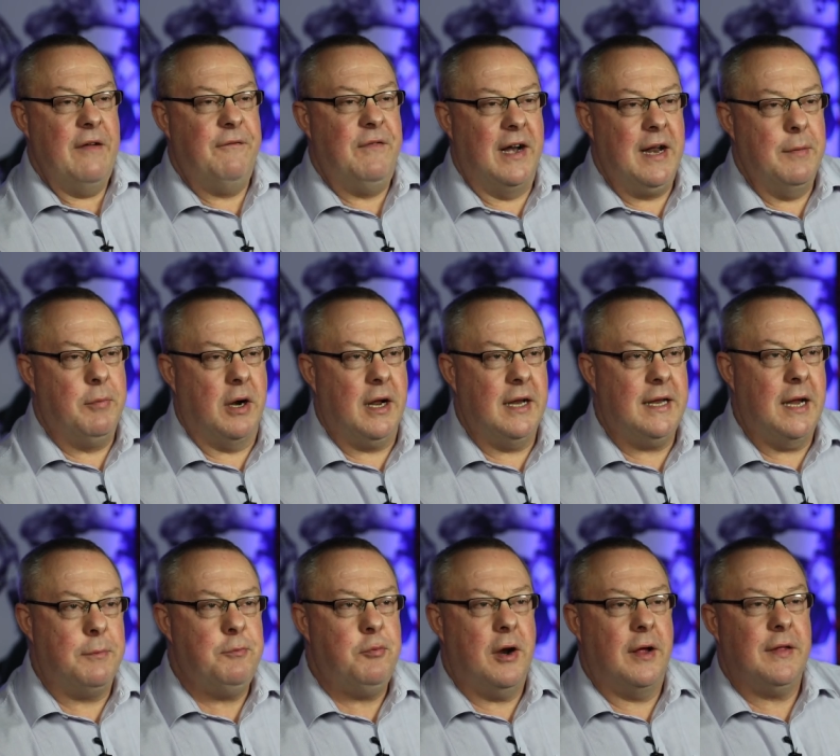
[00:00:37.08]
If anybody
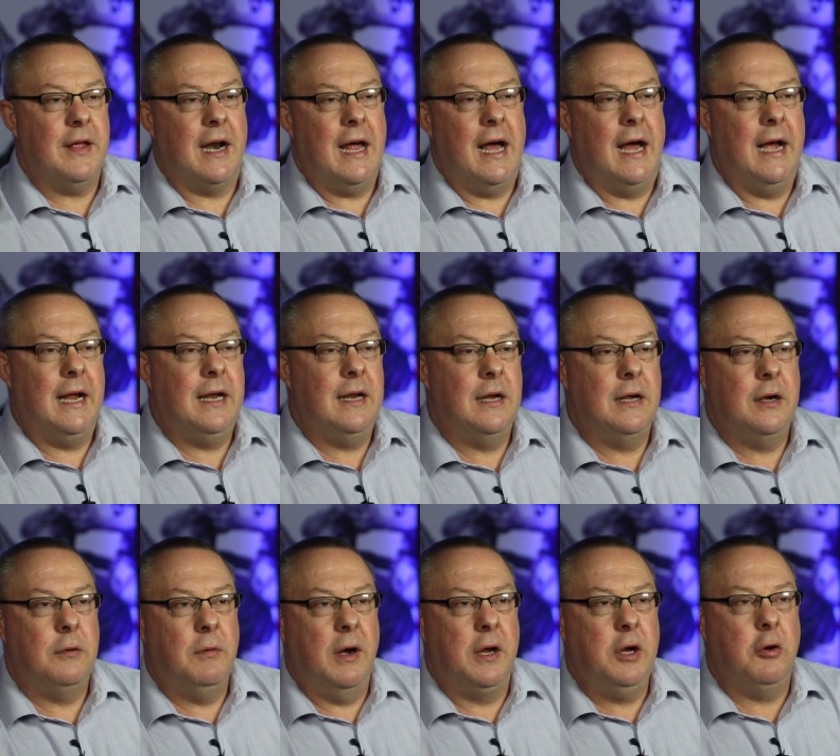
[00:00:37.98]
did break the line,
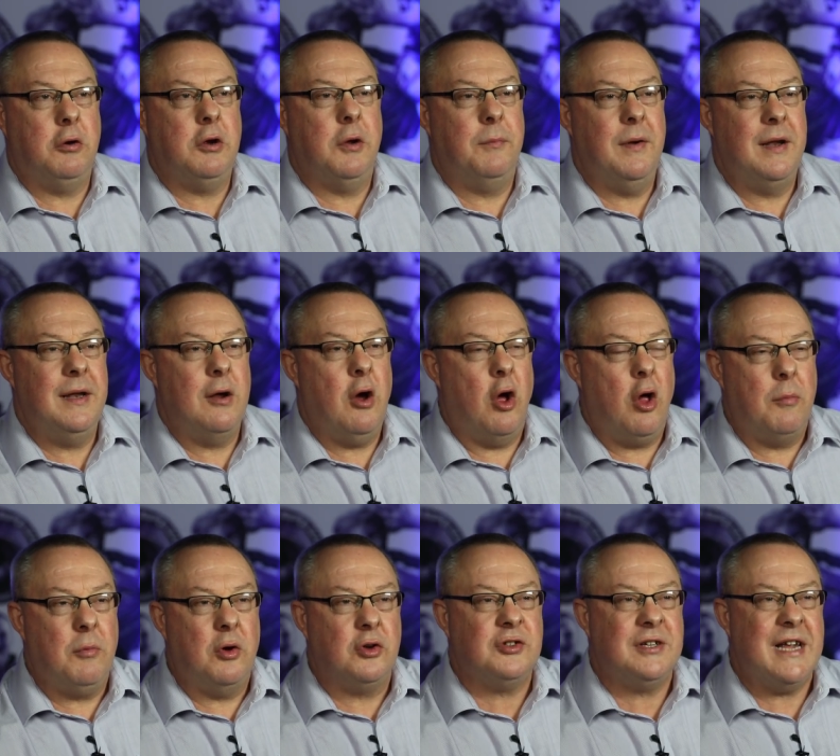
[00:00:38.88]
well, you could be
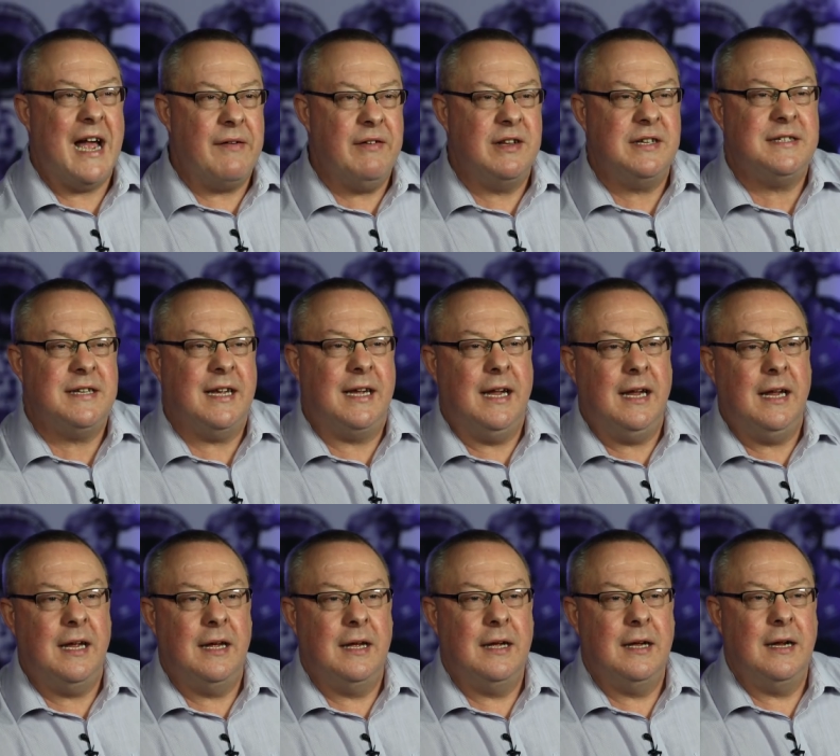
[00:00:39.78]
almost guarantee
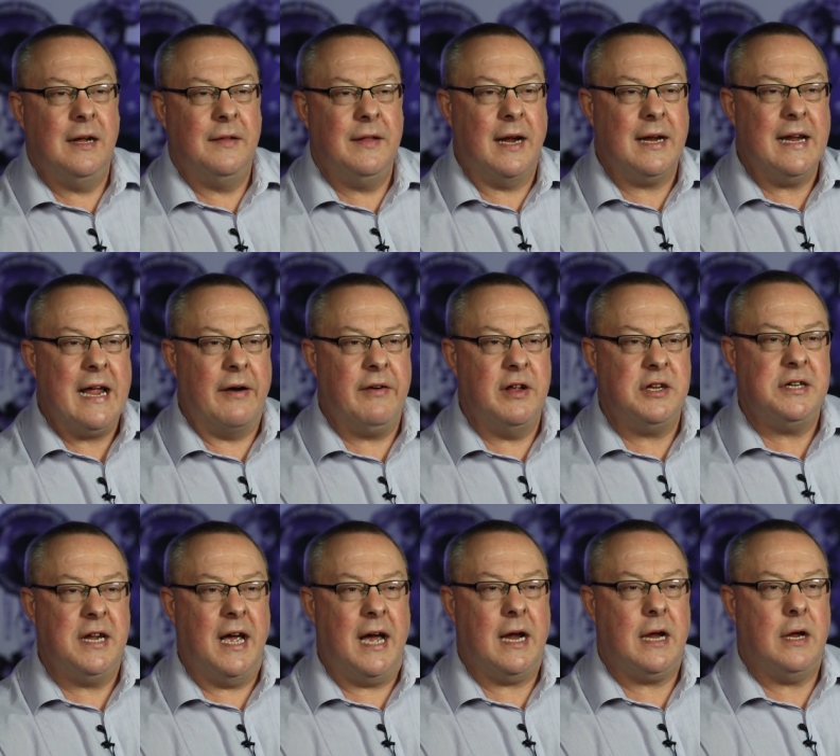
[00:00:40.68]
that Garry
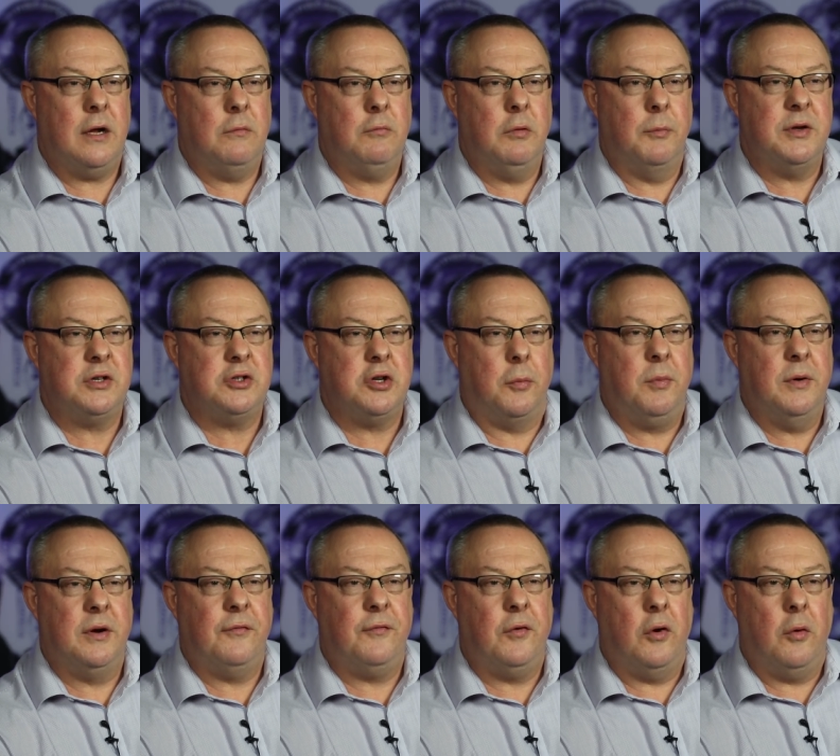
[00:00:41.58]
Jack will be
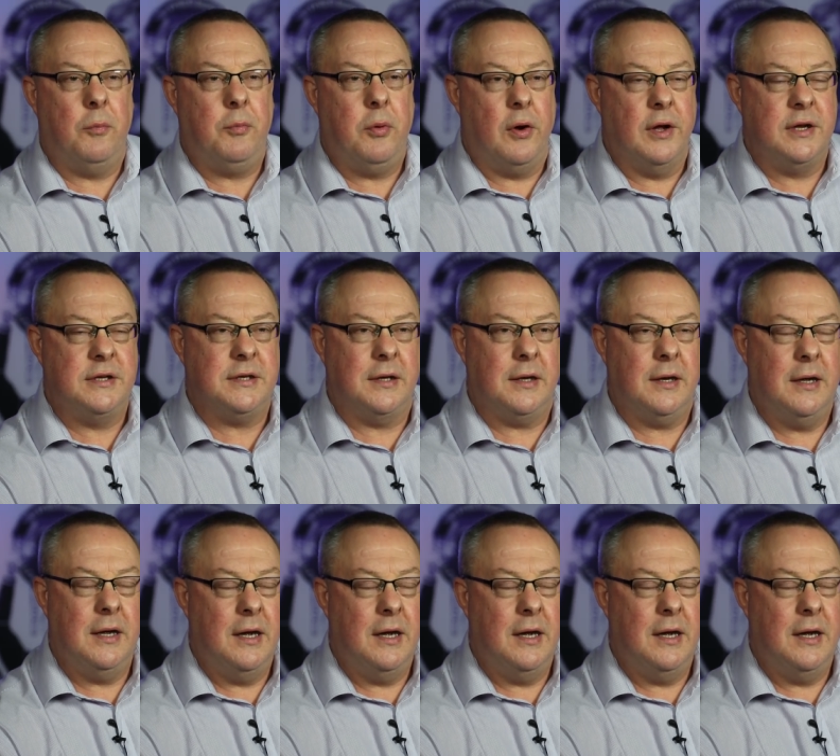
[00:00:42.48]
stopping a four pointer.